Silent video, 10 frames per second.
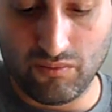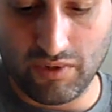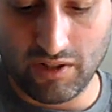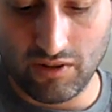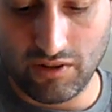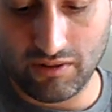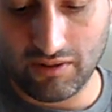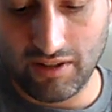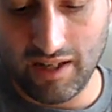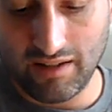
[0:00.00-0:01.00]

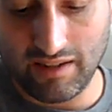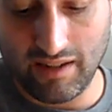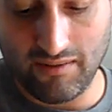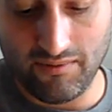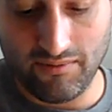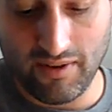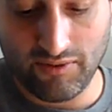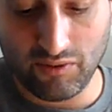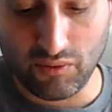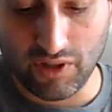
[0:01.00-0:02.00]
we'll take the
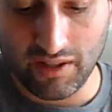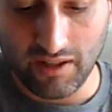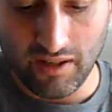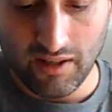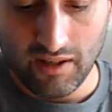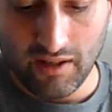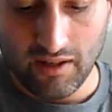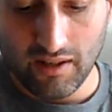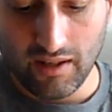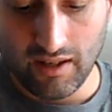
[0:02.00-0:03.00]
fifth one
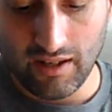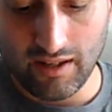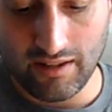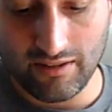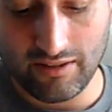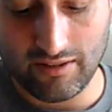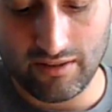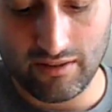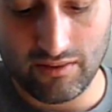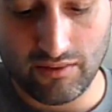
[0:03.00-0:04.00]
and
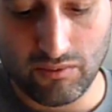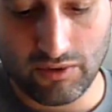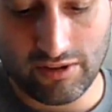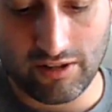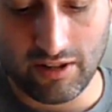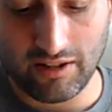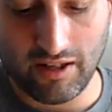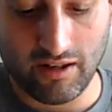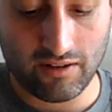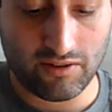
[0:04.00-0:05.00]
we'll start
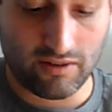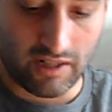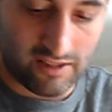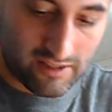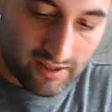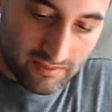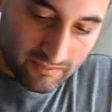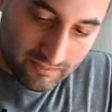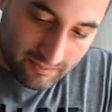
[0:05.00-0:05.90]
characterizing it.